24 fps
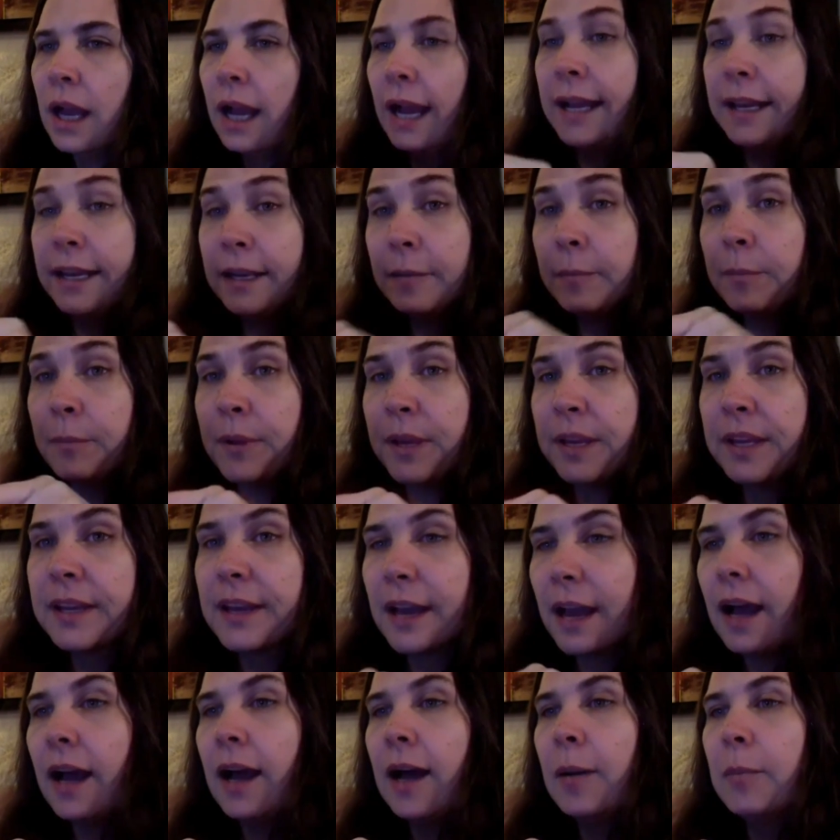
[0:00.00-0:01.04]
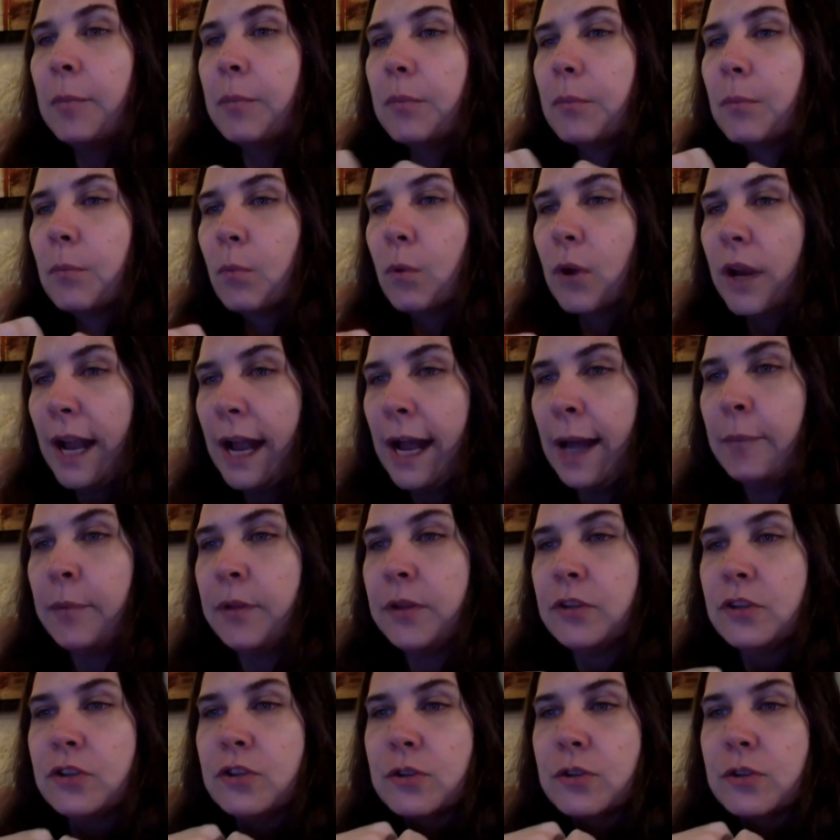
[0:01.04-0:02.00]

I didn't pick up what happened